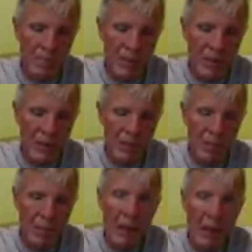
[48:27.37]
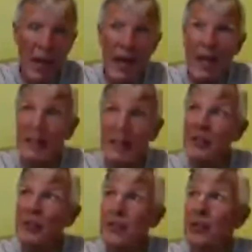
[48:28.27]
Back to students.
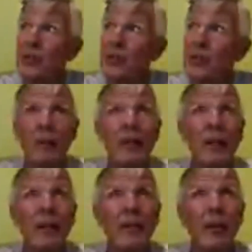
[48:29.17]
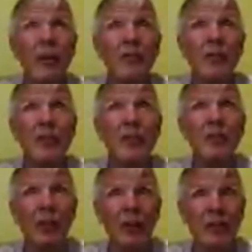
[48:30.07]
Those interns. Are
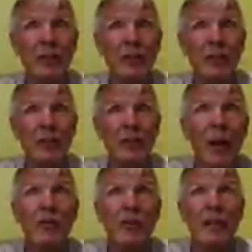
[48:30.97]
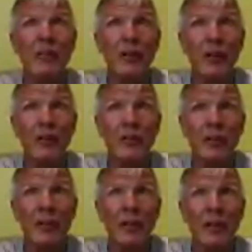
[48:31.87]
those interns
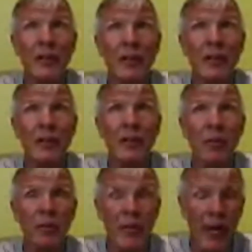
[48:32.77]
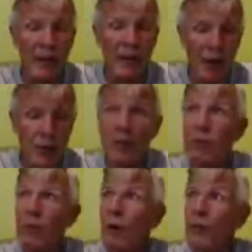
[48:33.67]
that are doing what they're
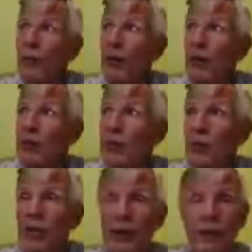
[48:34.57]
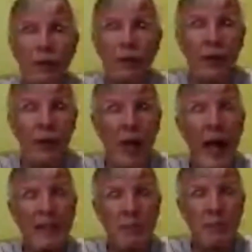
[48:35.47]
doing for class
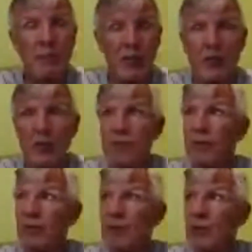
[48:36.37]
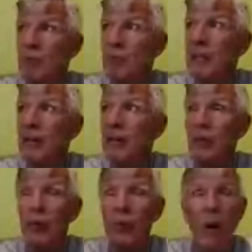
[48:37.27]
purposes to meet requirements,
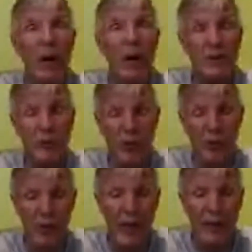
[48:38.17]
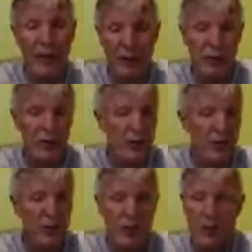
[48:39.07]
or are they interns that just are doing
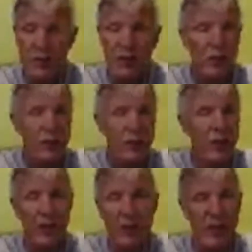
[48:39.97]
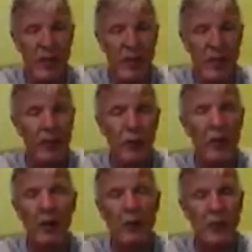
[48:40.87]
it because they think it's going to help their
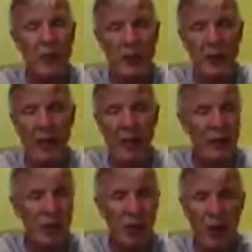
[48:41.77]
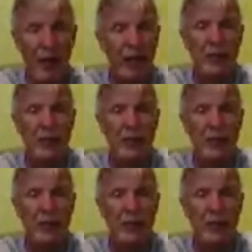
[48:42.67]
careers and they enjoy it and so on?